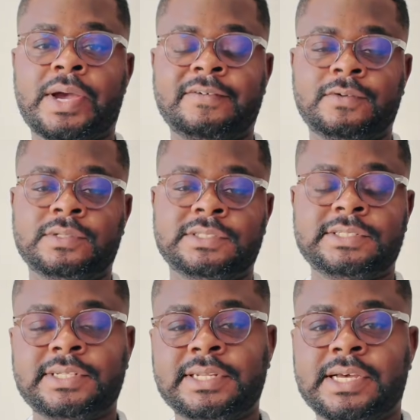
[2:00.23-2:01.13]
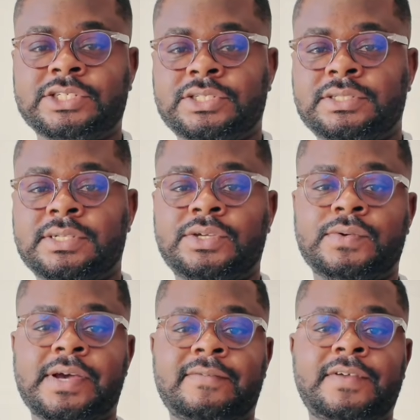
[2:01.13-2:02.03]
have consistent hashing and you
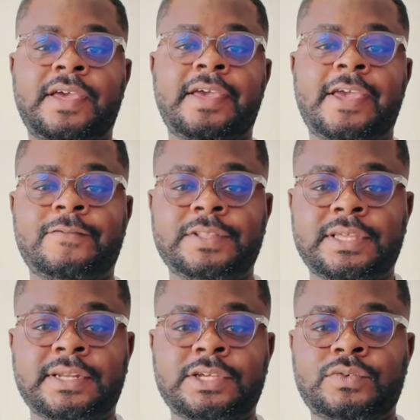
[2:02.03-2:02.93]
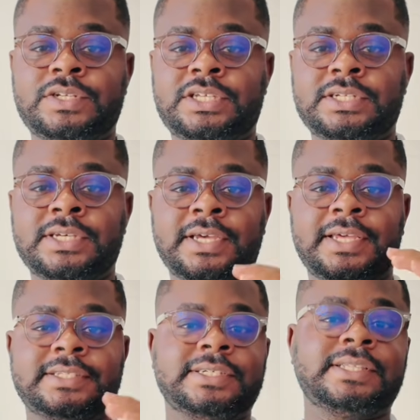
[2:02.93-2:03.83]
have everything that you need
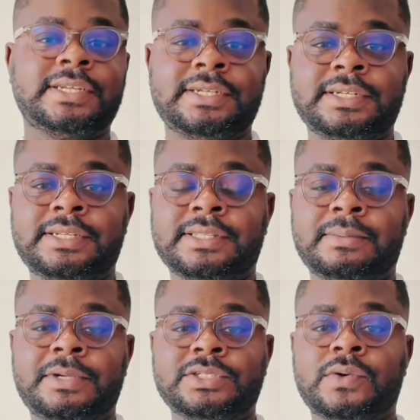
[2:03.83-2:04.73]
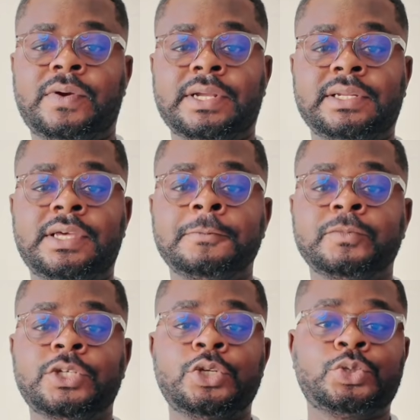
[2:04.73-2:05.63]
inserted in the database correctly.
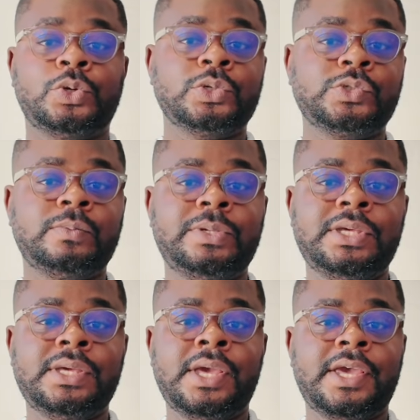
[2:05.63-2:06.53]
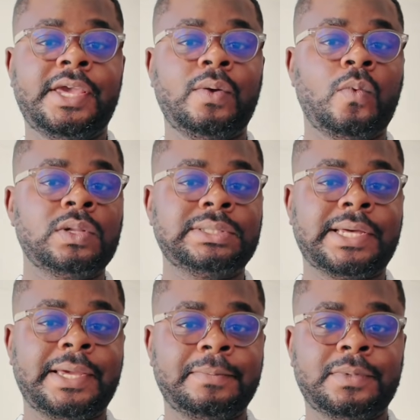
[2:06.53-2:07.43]
It should also be a
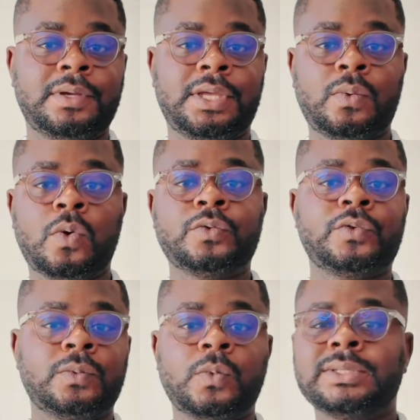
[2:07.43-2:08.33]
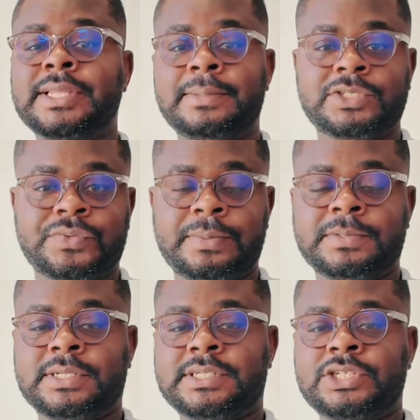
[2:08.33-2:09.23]
one-time
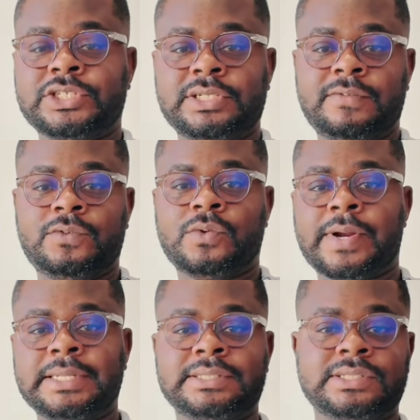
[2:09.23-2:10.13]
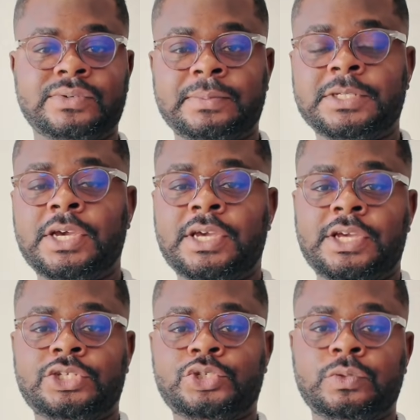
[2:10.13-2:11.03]
script. Essentially, if you write the script,
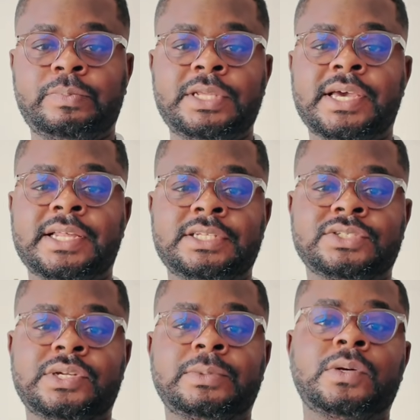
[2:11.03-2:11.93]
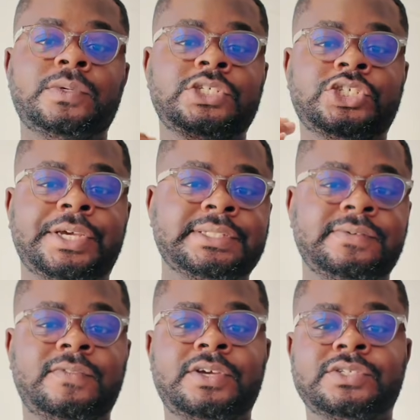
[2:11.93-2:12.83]
it should be that the script always checks
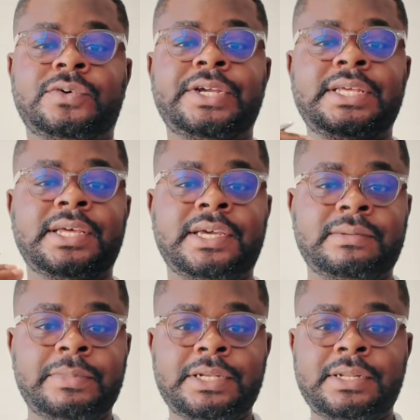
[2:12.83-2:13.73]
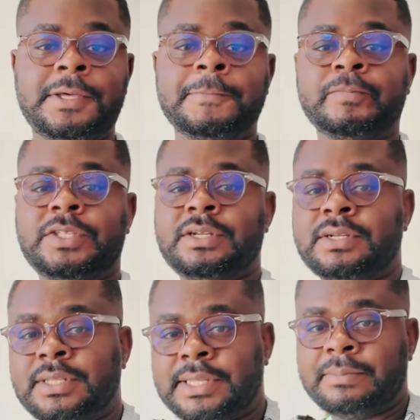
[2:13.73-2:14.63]
if there is already an admin in
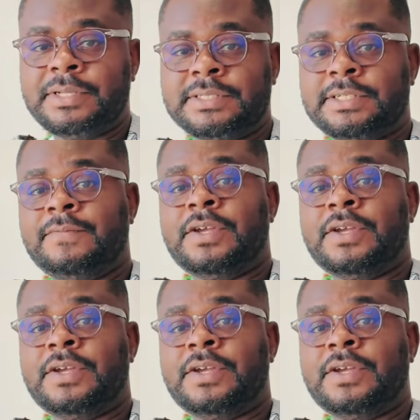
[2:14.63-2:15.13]
the database. If